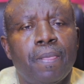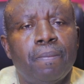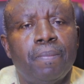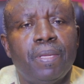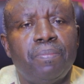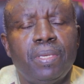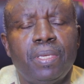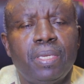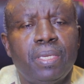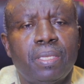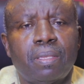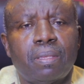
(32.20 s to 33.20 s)

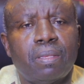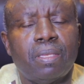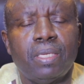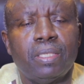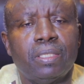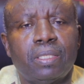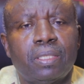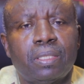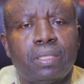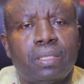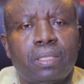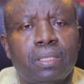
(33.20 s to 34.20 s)
Maybe
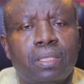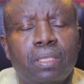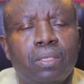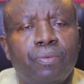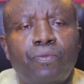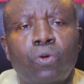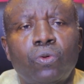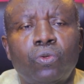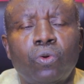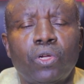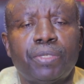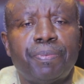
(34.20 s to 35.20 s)
things gone
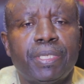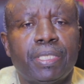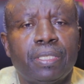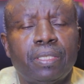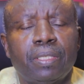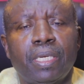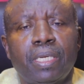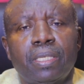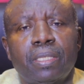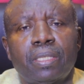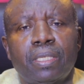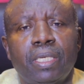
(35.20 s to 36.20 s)
to hospitals and
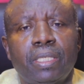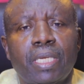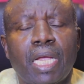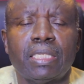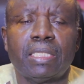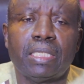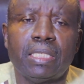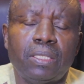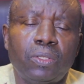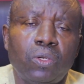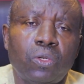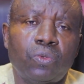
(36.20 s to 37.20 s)
things are
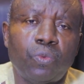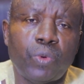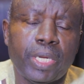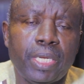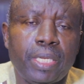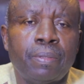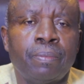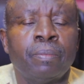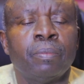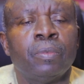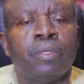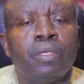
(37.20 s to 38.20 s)
still not working.
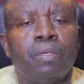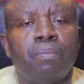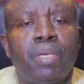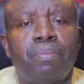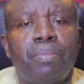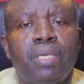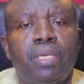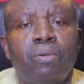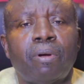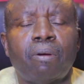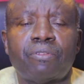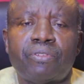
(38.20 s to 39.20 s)
Maybe
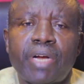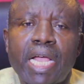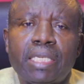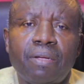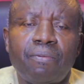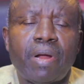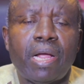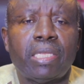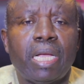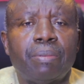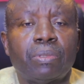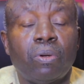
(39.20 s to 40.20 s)
you have tried several
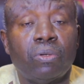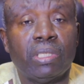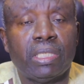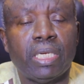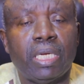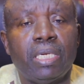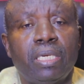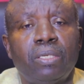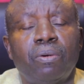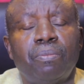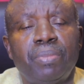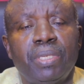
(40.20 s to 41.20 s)
times concerning
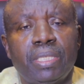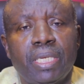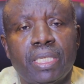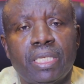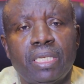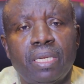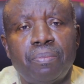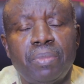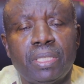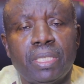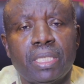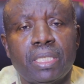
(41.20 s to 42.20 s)
your business and the
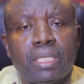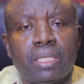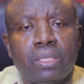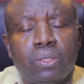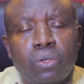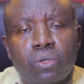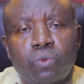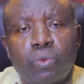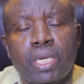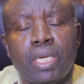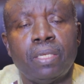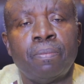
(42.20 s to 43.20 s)
business is still not
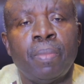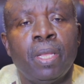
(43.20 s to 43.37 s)
working.